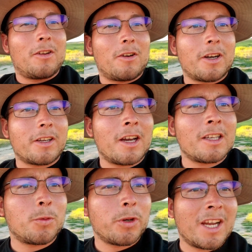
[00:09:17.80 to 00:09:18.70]
All right,
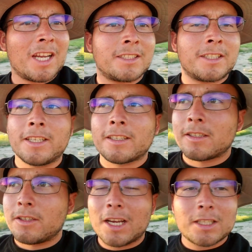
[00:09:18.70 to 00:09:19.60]
guys, what do you guys
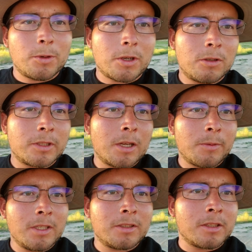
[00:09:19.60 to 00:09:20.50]
think? You guys want to go
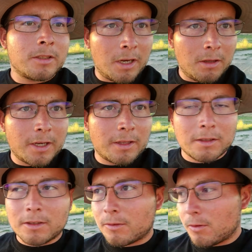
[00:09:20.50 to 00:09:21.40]
downrange and take a look at
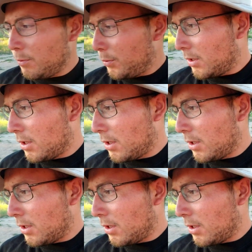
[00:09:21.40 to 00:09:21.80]
the group?